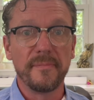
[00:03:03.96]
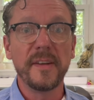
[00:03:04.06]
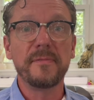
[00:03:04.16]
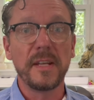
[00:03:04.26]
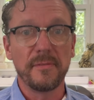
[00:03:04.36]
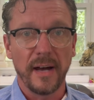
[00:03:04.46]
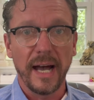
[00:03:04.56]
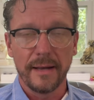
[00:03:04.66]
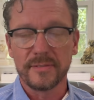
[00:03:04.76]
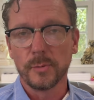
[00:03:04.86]

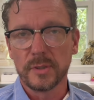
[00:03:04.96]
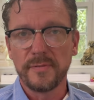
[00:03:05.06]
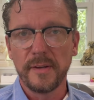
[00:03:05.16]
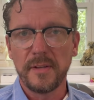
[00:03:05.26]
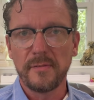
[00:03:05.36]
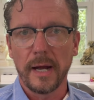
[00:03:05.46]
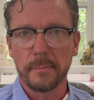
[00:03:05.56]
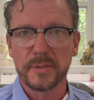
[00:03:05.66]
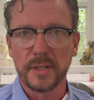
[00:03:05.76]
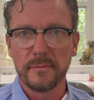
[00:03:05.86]
55, so it's
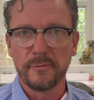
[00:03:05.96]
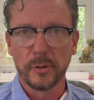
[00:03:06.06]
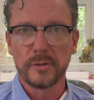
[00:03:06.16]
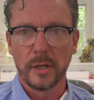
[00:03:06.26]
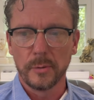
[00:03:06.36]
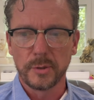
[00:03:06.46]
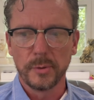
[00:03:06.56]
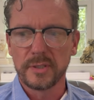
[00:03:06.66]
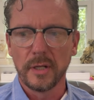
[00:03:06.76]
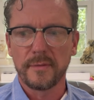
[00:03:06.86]
55% fructose. So
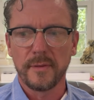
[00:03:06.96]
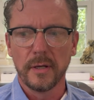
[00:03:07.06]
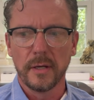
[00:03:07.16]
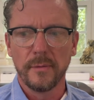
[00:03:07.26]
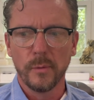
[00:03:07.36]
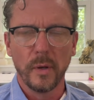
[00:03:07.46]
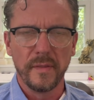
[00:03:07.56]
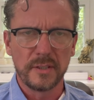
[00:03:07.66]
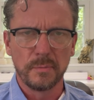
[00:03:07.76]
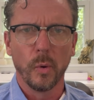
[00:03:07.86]
it's not the one
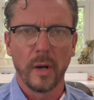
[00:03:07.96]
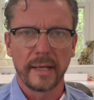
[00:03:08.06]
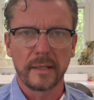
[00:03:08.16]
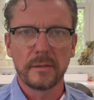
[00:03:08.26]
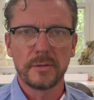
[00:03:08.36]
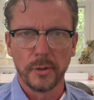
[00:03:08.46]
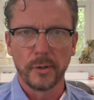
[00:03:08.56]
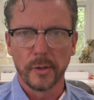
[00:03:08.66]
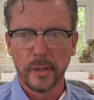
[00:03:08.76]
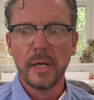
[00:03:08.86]
that's more like
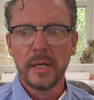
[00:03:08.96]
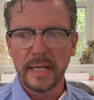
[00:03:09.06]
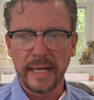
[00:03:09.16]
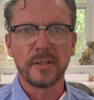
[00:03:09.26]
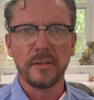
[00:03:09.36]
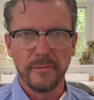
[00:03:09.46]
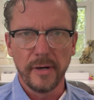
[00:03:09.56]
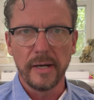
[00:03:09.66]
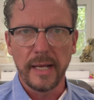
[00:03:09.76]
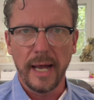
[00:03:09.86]
sugar, actually
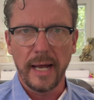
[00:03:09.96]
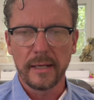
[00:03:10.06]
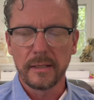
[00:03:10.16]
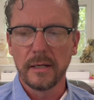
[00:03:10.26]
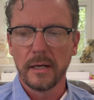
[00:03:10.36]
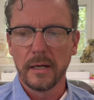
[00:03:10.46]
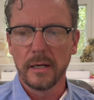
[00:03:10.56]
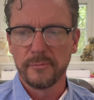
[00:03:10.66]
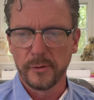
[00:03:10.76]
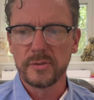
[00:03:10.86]
very high
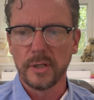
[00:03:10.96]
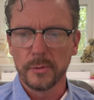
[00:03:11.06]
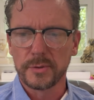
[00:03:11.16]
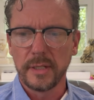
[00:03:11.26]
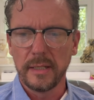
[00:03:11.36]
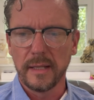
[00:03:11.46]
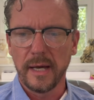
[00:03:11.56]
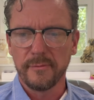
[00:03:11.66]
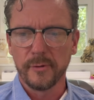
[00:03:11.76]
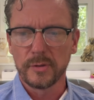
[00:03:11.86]
fructose in the
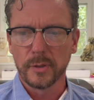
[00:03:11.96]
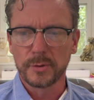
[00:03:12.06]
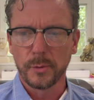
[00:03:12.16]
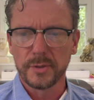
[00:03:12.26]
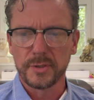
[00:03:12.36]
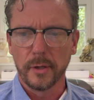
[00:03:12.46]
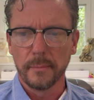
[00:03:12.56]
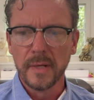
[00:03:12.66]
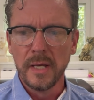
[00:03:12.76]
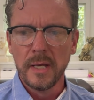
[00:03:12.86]
high fructose corn
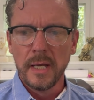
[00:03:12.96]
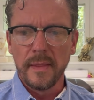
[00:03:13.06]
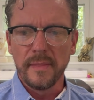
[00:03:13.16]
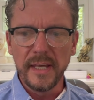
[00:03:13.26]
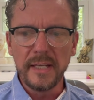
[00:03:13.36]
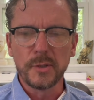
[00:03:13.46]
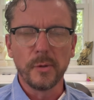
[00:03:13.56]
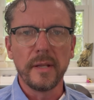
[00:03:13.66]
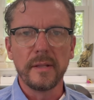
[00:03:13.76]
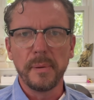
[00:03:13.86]
syrup. These are
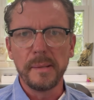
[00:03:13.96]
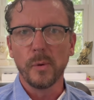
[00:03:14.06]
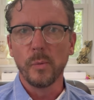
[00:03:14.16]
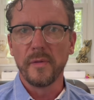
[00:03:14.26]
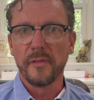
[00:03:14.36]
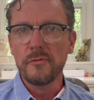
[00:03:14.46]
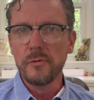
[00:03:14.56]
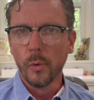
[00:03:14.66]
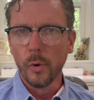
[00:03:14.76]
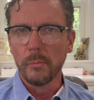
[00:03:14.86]
in people with
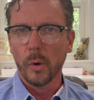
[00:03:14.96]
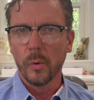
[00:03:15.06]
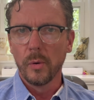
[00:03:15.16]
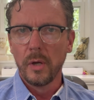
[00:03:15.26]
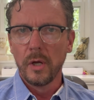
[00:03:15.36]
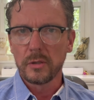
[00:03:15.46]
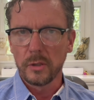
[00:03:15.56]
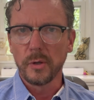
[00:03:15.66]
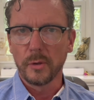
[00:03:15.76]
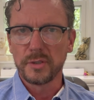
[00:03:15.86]
normal
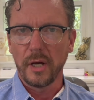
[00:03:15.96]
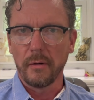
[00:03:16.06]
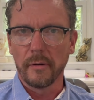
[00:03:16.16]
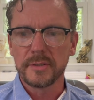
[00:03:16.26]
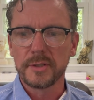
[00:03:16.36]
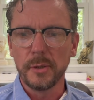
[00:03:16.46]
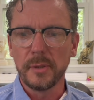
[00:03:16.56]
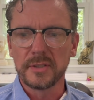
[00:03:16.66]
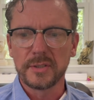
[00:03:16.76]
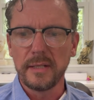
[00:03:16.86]
glucose tolerance. You
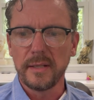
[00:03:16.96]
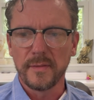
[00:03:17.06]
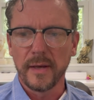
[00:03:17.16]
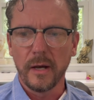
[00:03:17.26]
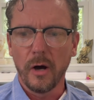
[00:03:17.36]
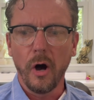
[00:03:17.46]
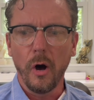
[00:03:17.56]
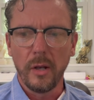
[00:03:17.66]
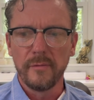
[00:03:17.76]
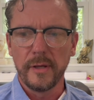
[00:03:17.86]
can see that
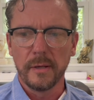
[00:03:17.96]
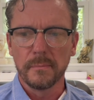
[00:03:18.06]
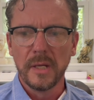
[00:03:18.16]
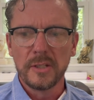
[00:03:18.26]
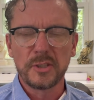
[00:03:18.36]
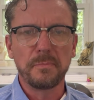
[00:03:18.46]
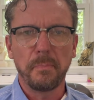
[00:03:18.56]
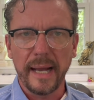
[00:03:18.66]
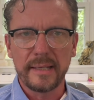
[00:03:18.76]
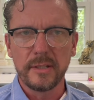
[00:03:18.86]
all of them
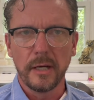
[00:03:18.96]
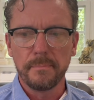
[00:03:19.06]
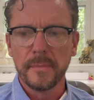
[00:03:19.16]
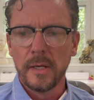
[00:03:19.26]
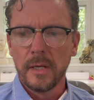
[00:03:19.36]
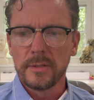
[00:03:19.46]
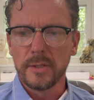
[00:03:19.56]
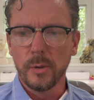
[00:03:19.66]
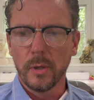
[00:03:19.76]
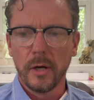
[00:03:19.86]
spiked up
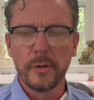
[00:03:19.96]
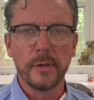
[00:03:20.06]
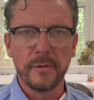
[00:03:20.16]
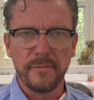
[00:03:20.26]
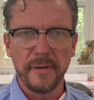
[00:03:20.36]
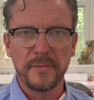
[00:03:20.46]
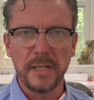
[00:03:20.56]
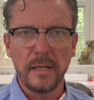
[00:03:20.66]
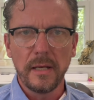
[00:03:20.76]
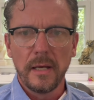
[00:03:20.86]
to
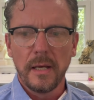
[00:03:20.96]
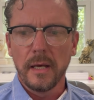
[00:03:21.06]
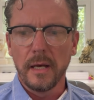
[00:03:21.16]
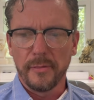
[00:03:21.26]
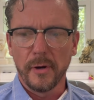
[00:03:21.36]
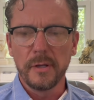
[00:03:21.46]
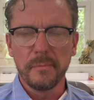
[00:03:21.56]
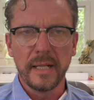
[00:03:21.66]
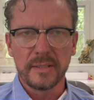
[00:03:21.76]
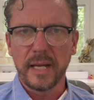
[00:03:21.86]
150, 30
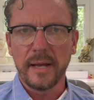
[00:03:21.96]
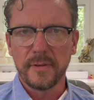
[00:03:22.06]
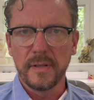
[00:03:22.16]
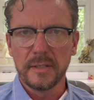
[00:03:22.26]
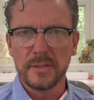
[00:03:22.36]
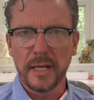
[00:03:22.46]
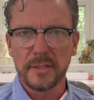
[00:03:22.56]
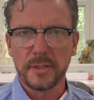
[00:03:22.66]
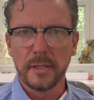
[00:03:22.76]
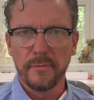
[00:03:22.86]
minutes after the
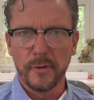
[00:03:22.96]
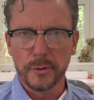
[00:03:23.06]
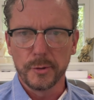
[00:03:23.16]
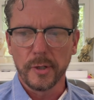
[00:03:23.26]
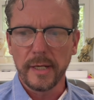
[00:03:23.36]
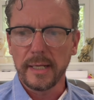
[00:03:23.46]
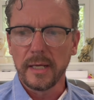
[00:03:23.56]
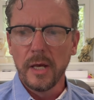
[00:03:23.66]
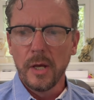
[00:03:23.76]
ingestion of their drink,